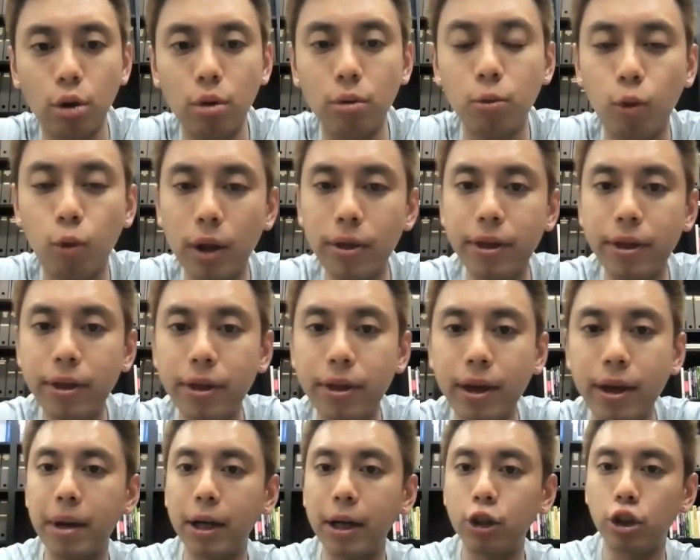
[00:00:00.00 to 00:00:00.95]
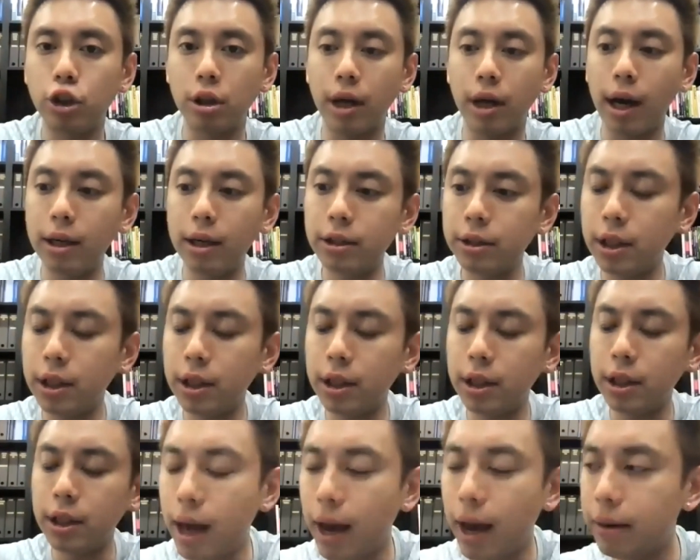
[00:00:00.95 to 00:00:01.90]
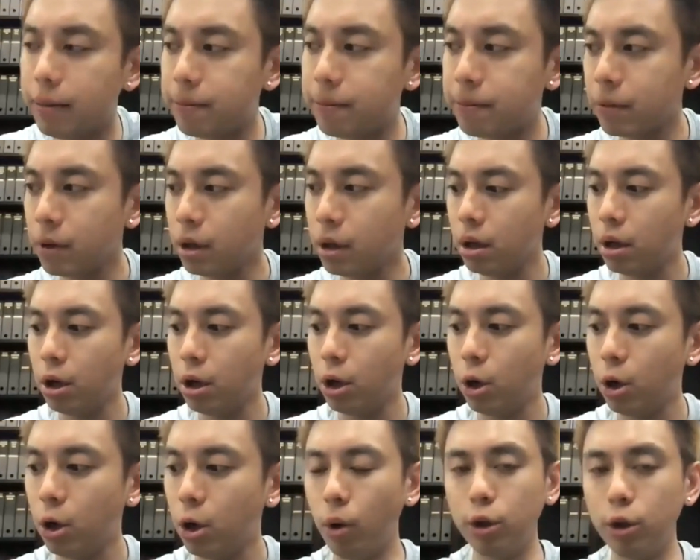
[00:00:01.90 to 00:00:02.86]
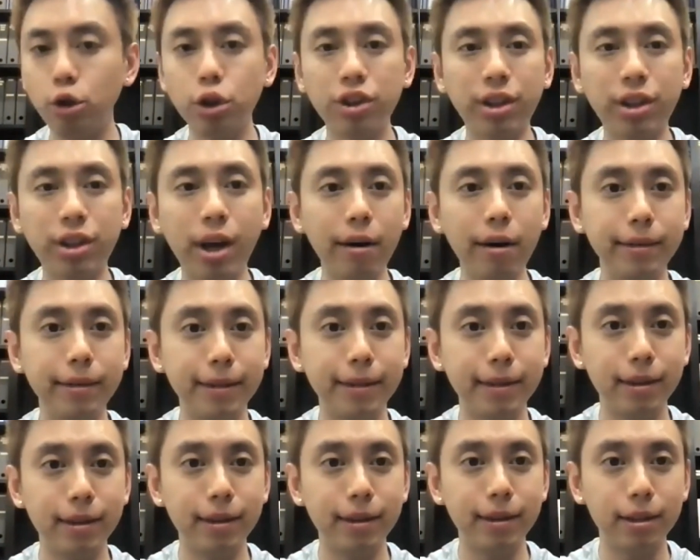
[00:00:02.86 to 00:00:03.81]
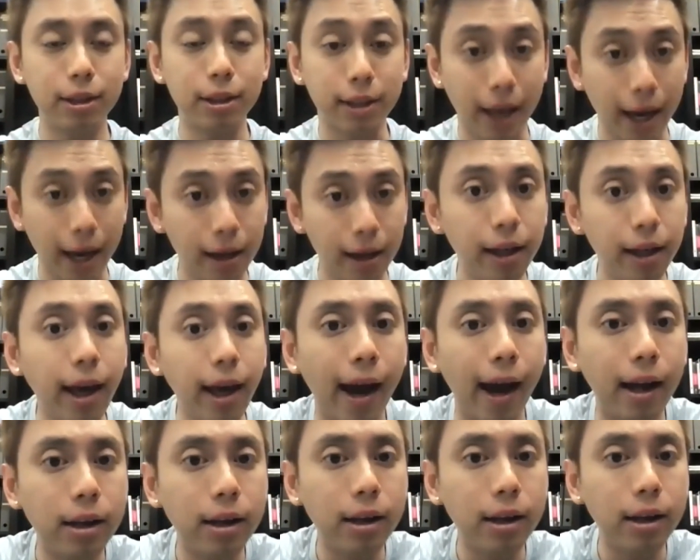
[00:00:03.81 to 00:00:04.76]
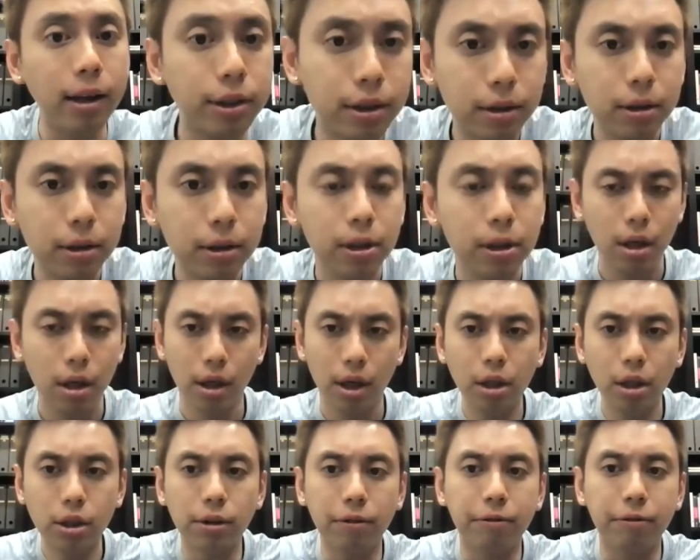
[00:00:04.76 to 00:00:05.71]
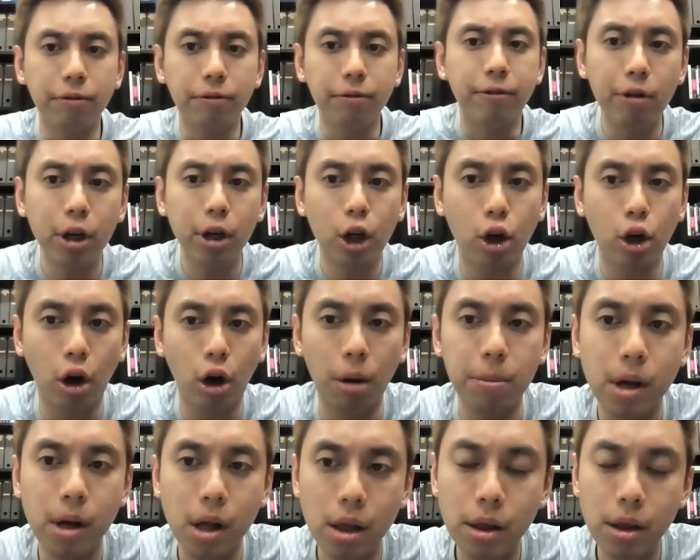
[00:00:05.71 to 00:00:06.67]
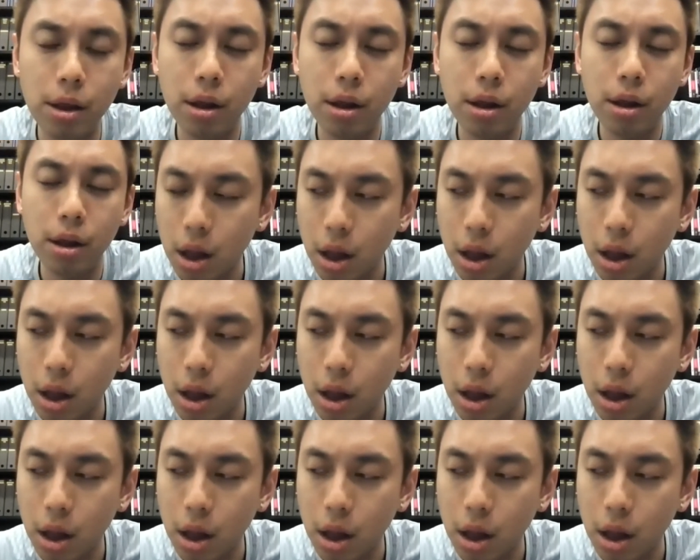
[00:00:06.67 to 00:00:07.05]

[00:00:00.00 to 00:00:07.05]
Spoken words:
so one thing I want to mention, guys, is that when you start scaling ads, here's a very common